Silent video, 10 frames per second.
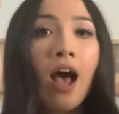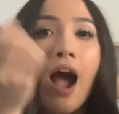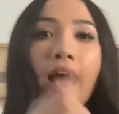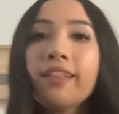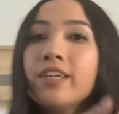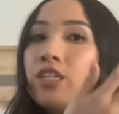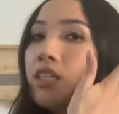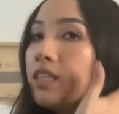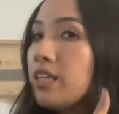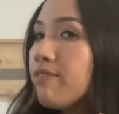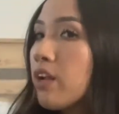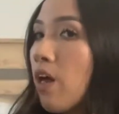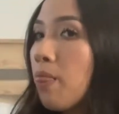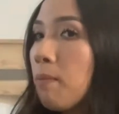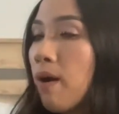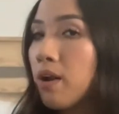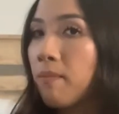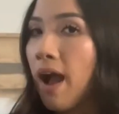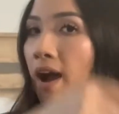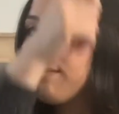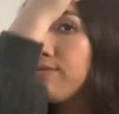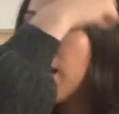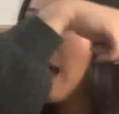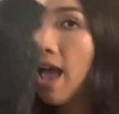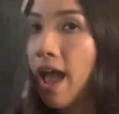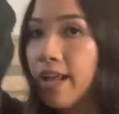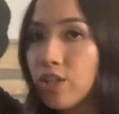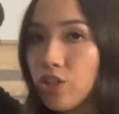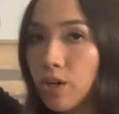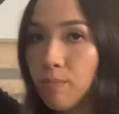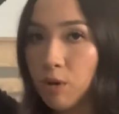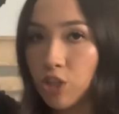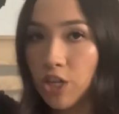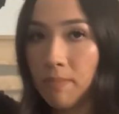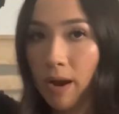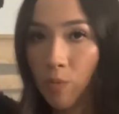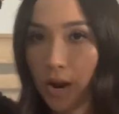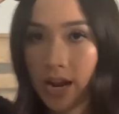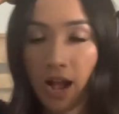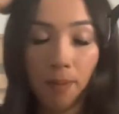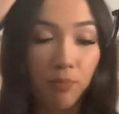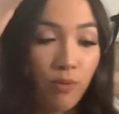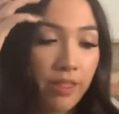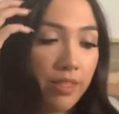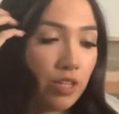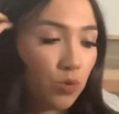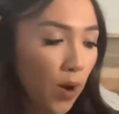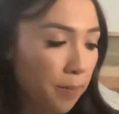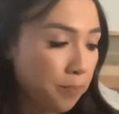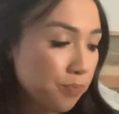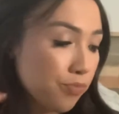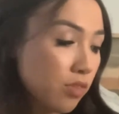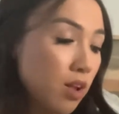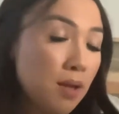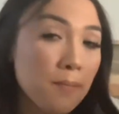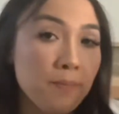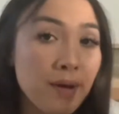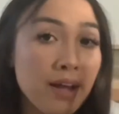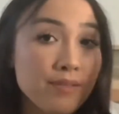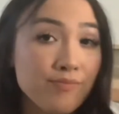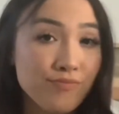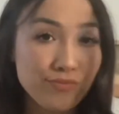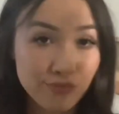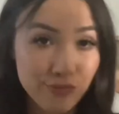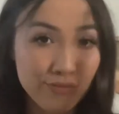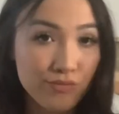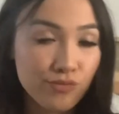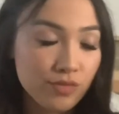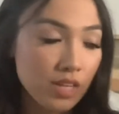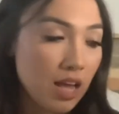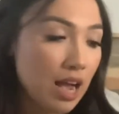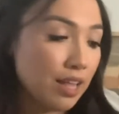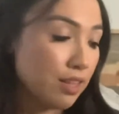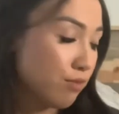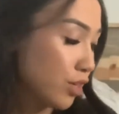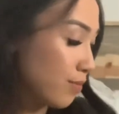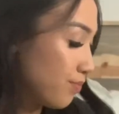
I like to leave it on the bottom half and start brushing my way up with this one, but I love her.